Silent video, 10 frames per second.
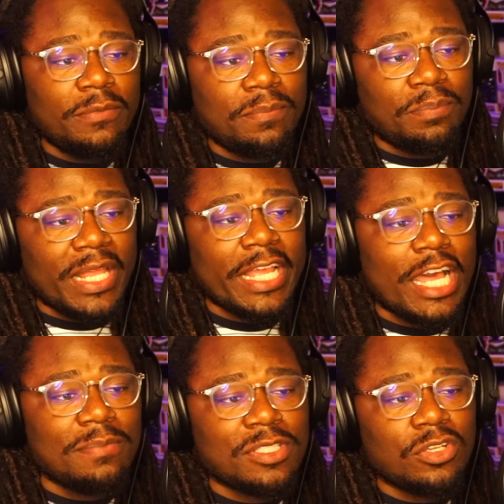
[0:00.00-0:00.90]
Black
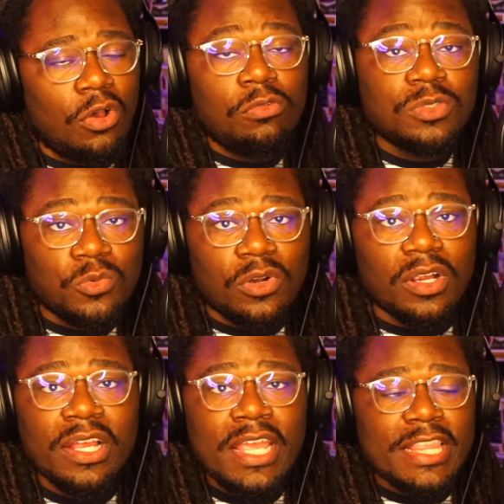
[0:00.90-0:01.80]
Ops Cold
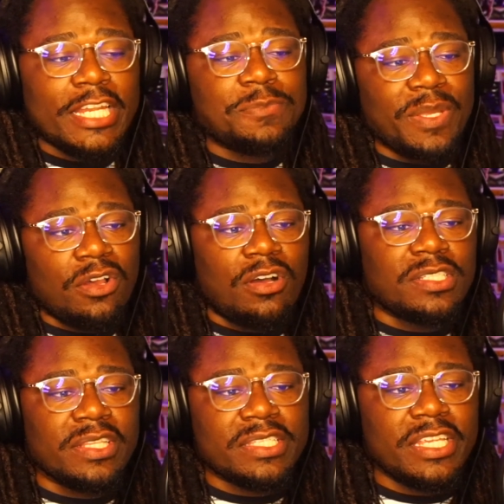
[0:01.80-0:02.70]
War that has been
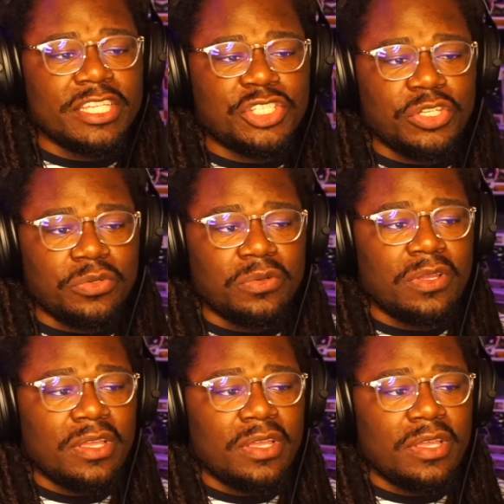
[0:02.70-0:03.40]
causing this issue.